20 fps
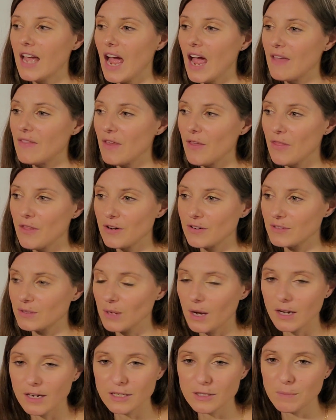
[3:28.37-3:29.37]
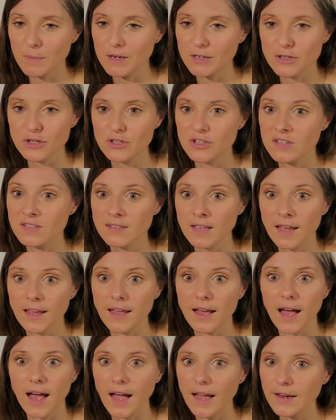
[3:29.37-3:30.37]
And then there's not as much just
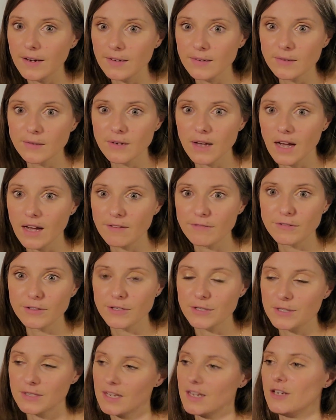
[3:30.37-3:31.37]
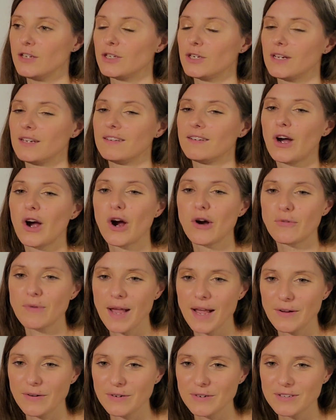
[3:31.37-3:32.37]
like idle conversation
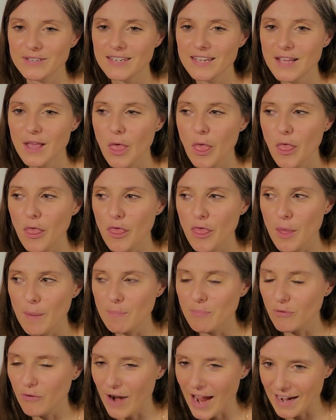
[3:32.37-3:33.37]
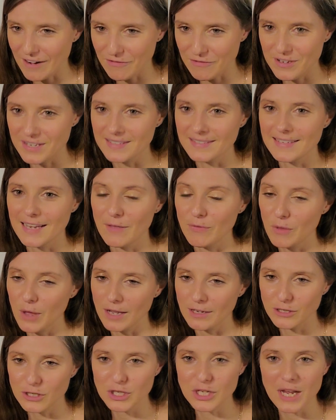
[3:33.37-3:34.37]
around the breakfast and
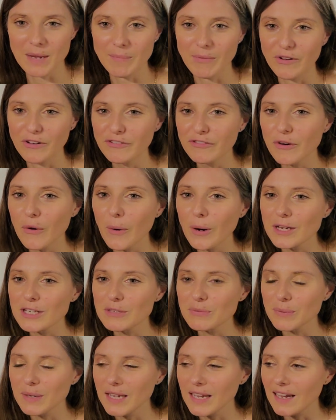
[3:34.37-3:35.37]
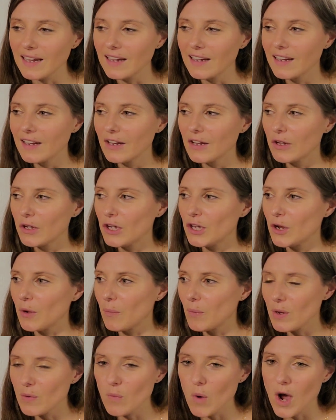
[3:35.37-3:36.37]
lunch table. Of course, we
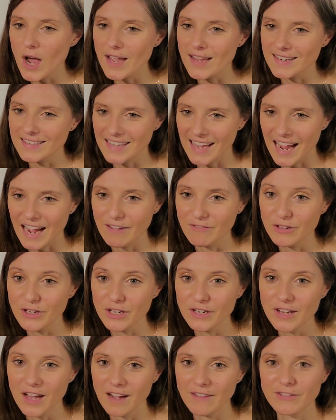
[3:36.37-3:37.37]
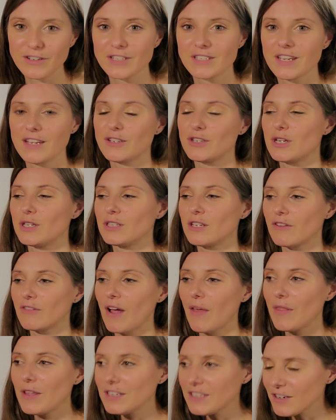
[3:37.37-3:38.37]
want to have good conversations
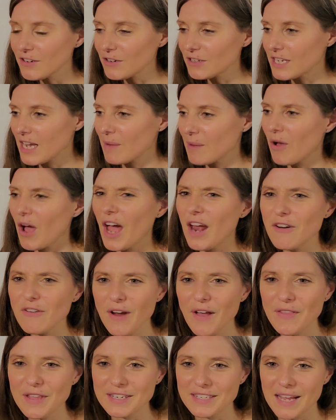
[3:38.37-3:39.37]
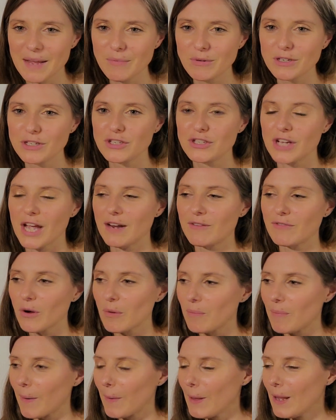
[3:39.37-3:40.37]
around the dinner table and around the table in
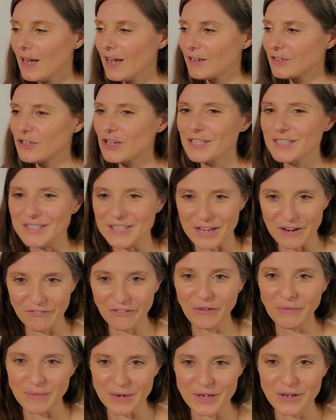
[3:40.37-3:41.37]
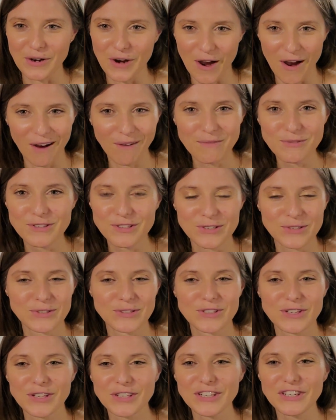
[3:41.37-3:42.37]
general, but it's just different when you're
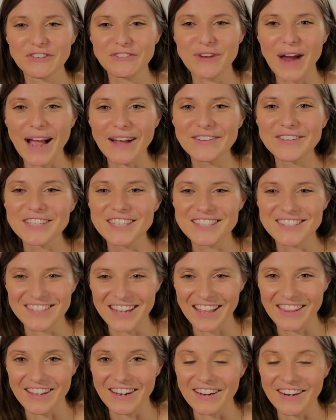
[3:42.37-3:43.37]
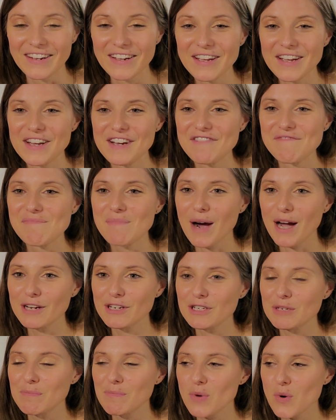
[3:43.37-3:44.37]
homeschooled. You're around each other
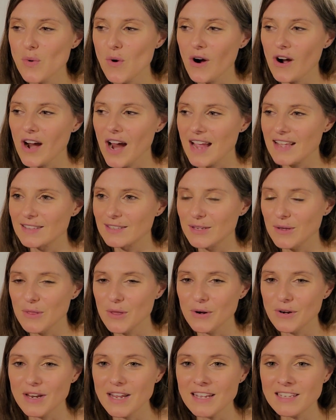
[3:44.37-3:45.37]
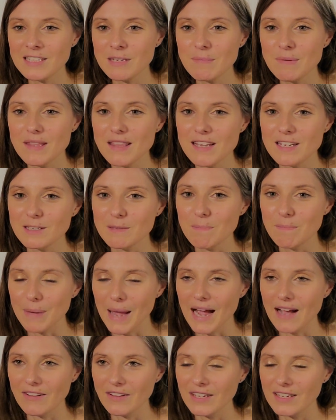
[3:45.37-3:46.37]
much more. And so there needs to be this
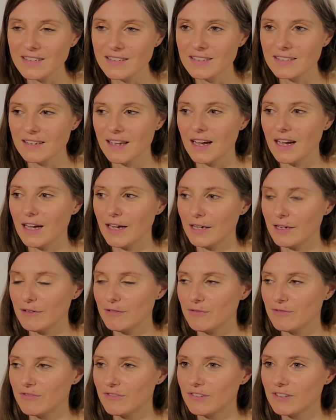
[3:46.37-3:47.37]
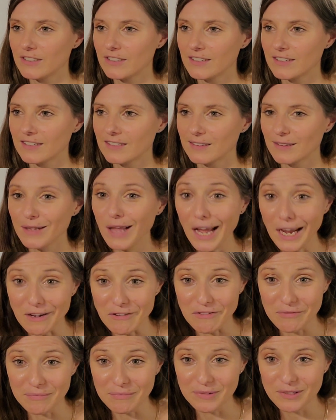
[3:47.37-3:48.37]
balance of
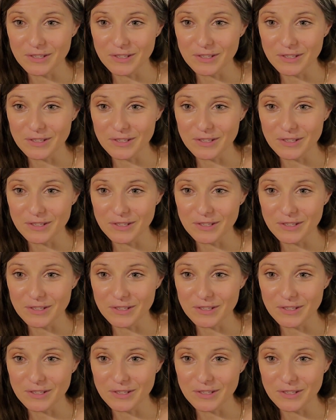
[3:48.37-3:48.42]
life.